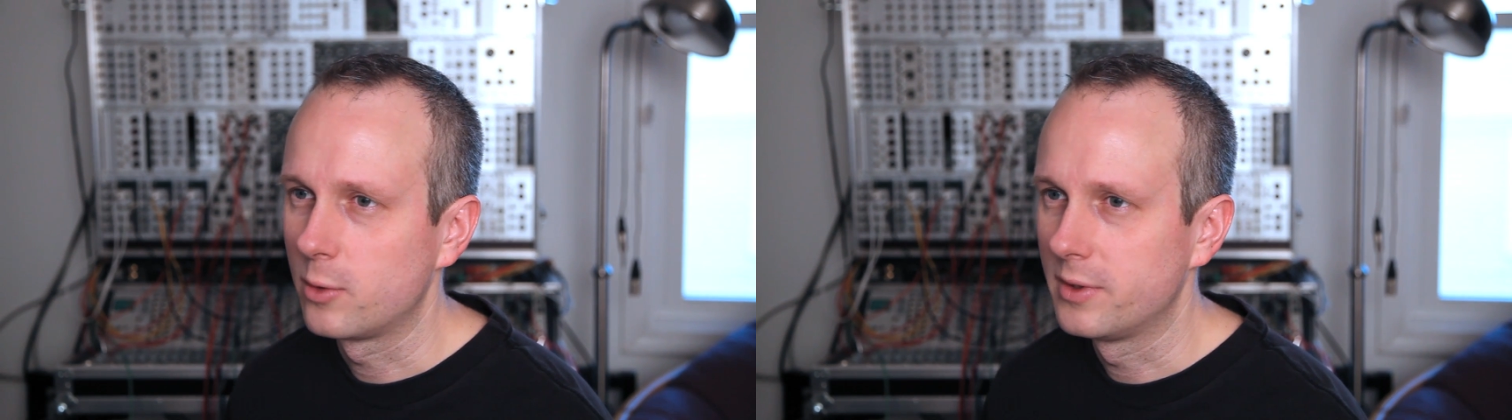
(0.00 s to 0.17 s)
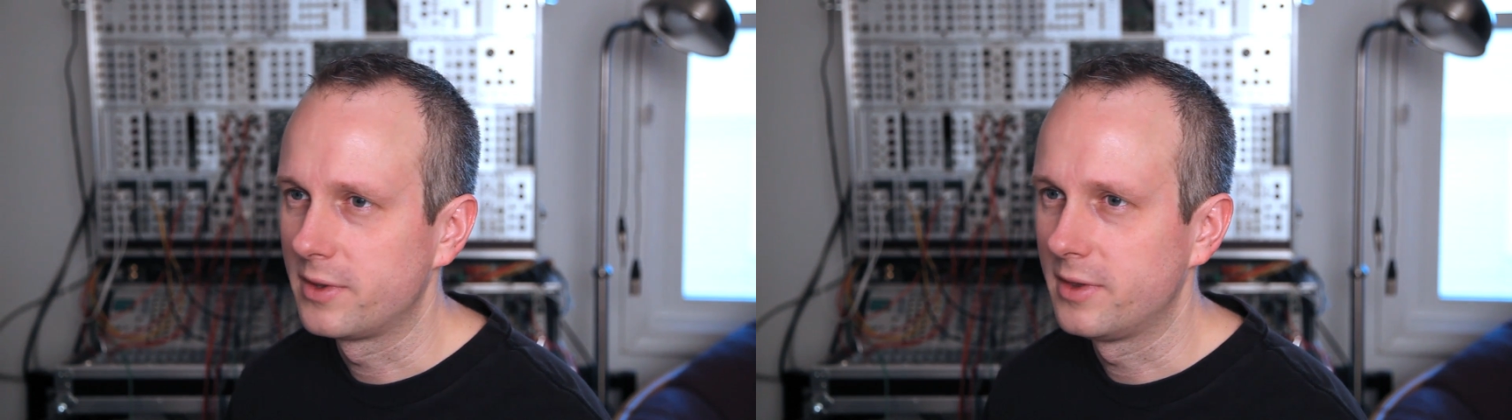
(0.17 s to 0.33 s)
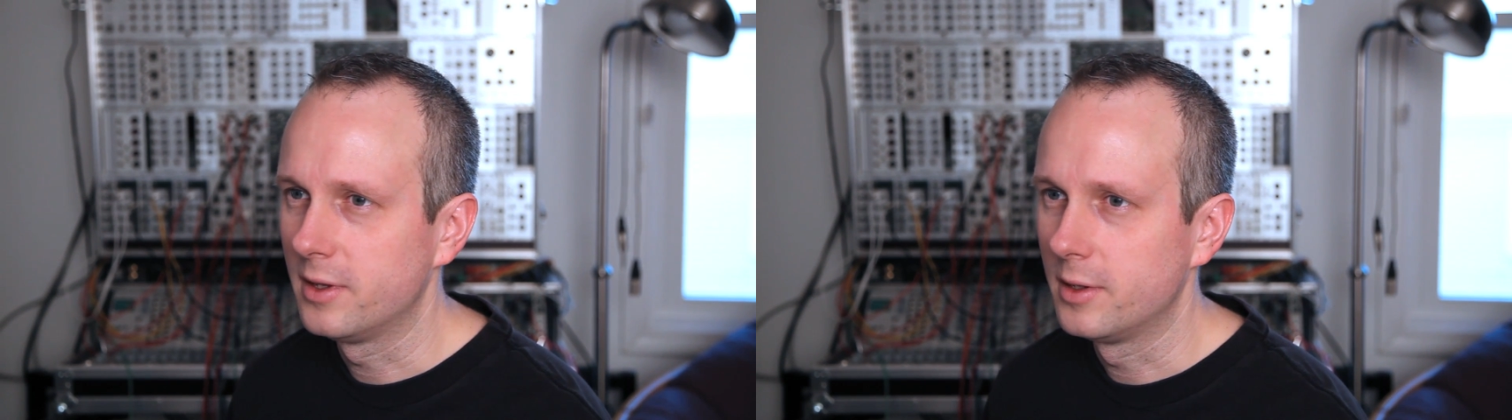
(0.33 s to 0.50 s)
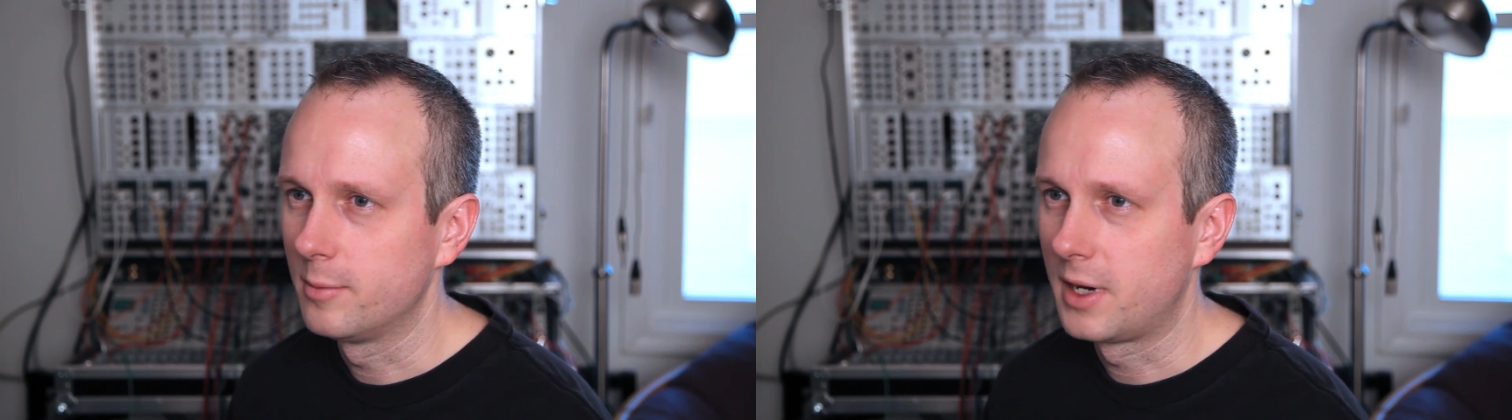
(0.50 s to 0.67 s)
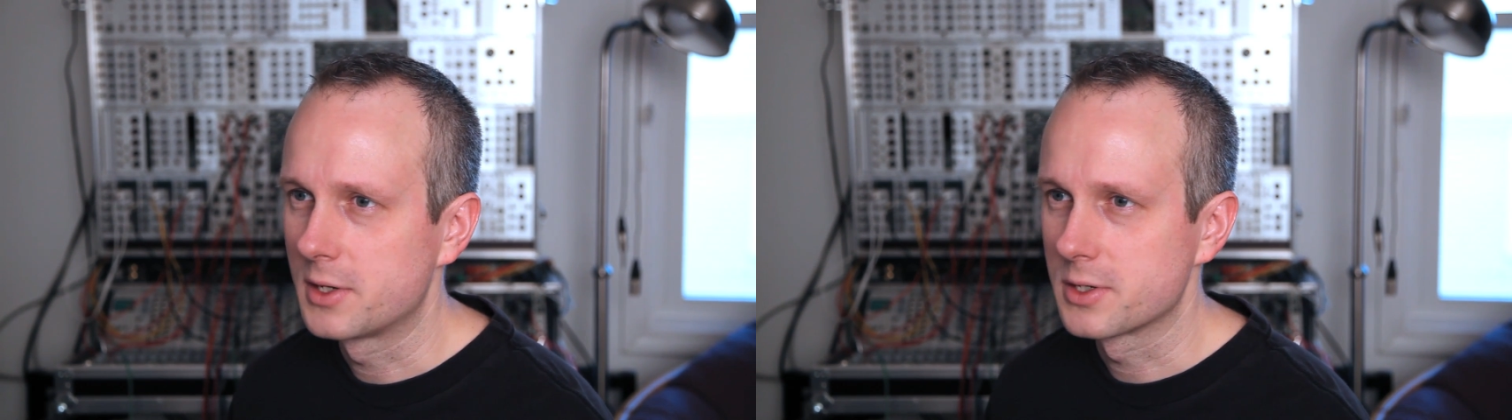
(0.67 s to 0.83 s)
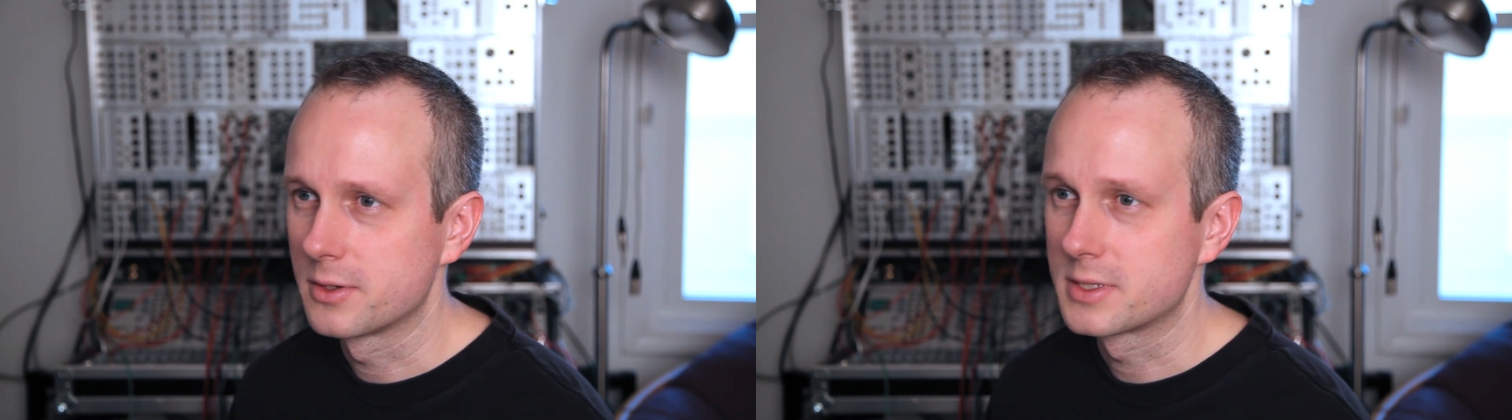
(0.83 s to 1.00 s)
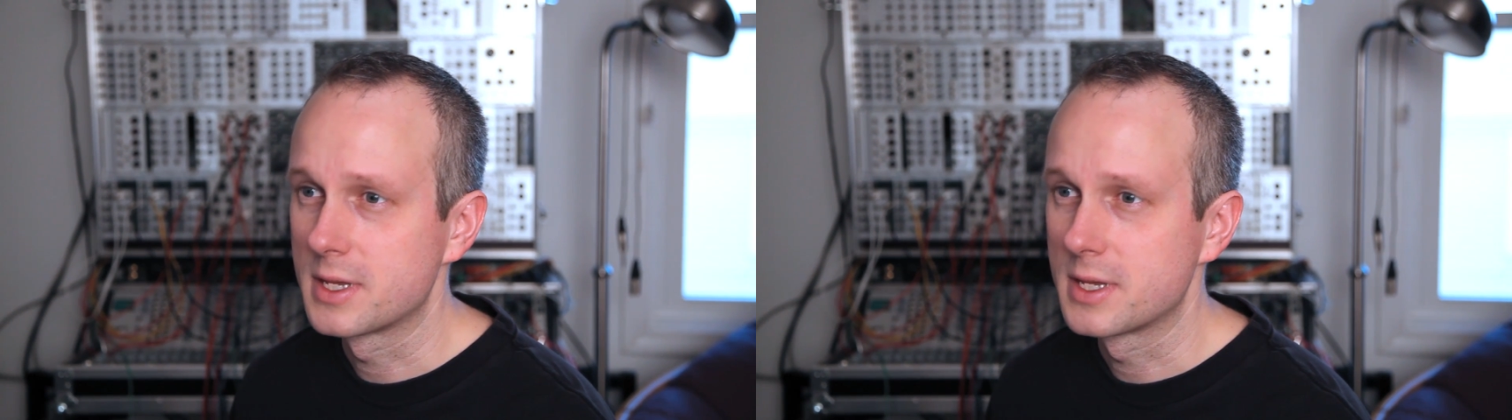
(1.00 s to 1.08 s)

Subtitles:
with the modular